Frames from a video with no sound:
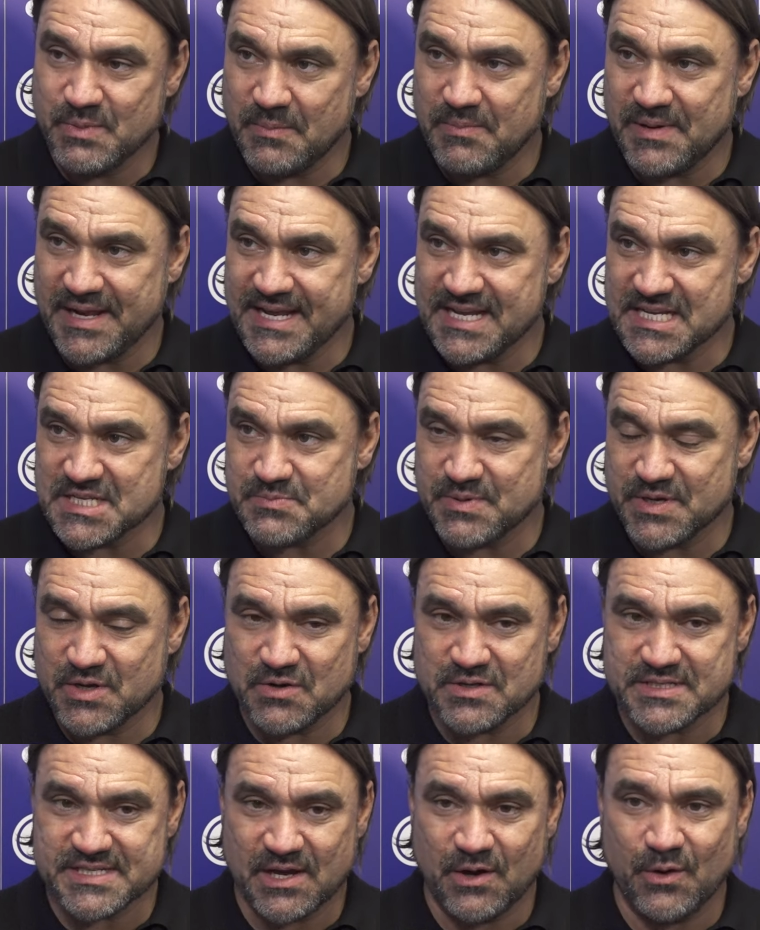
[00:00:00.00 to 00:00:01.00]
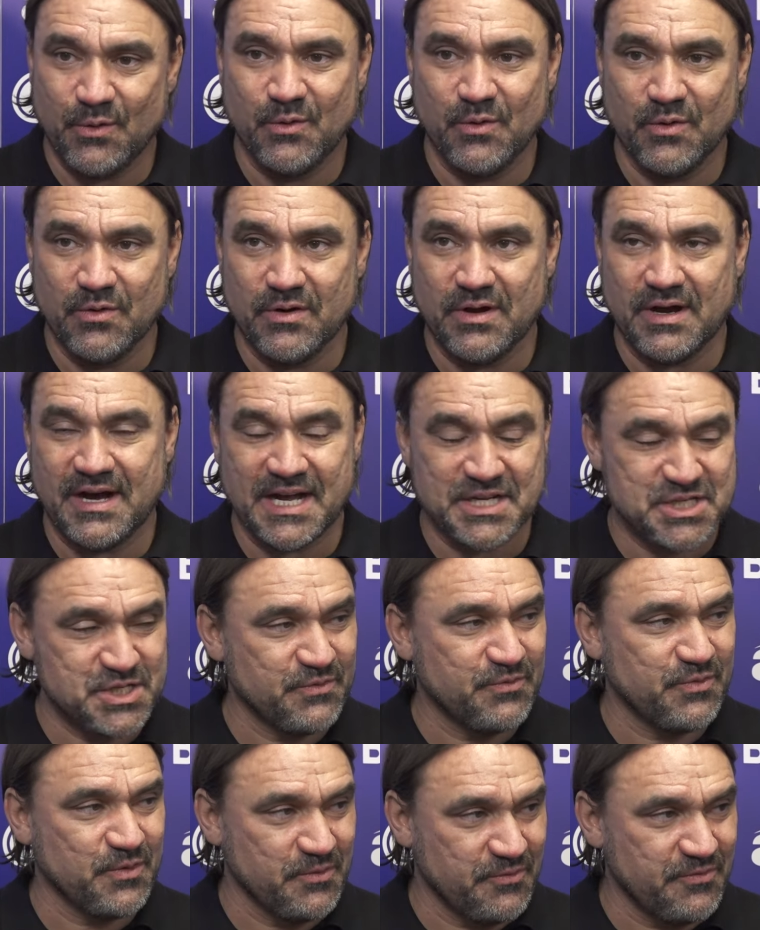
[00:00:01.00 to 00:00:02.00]
players because how Archie
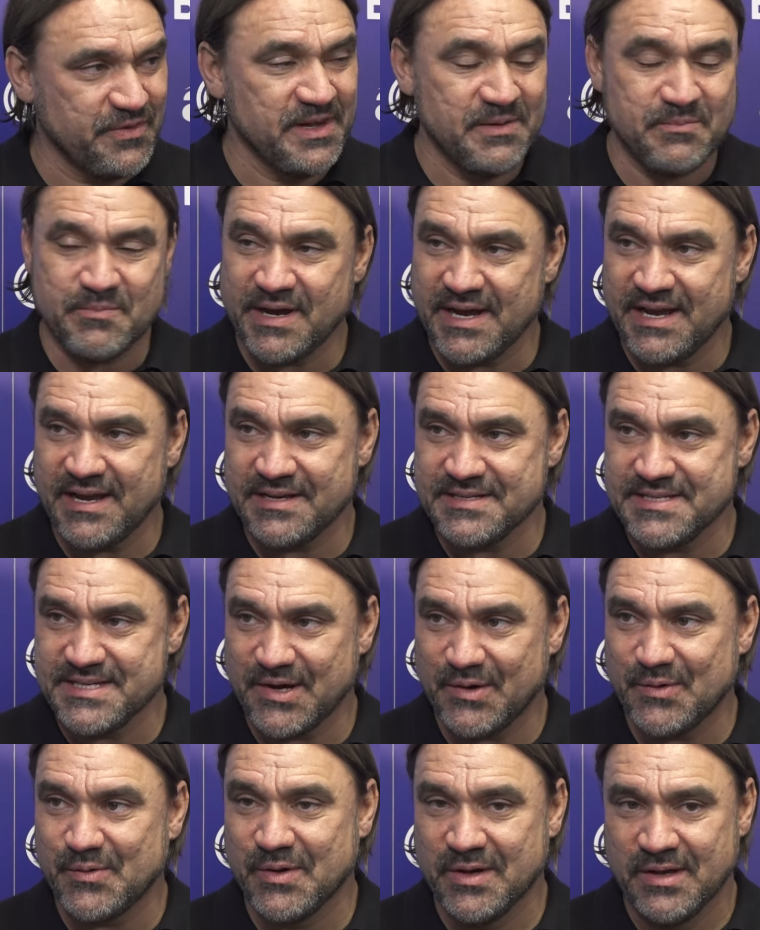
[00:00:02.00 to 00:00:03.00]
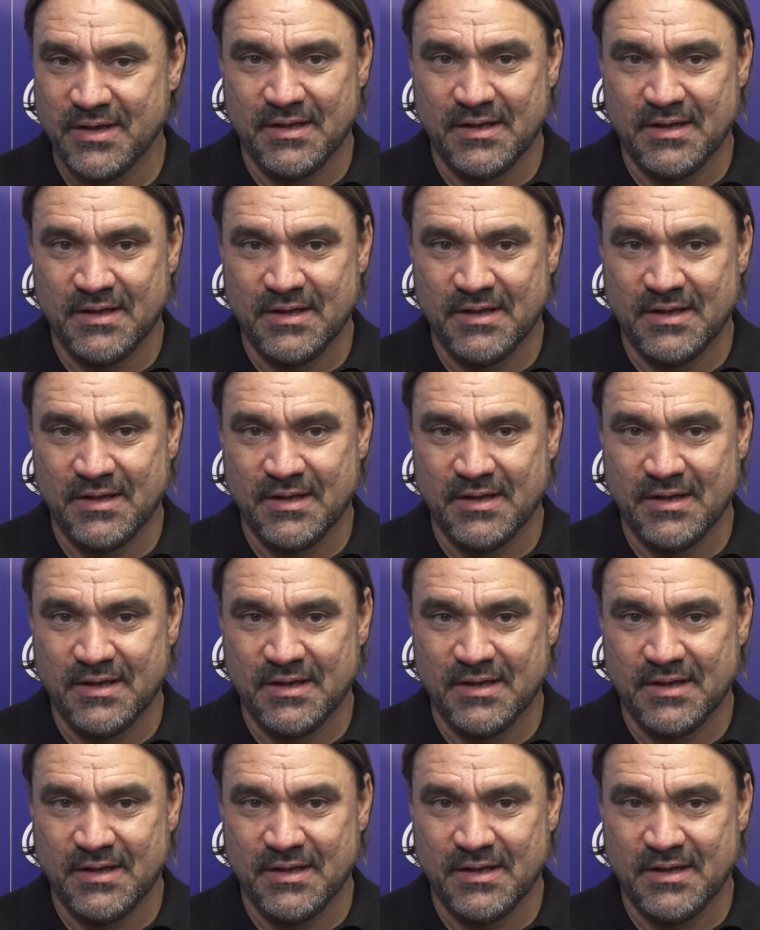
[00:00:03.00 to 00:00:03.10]
fulfilled my idea, how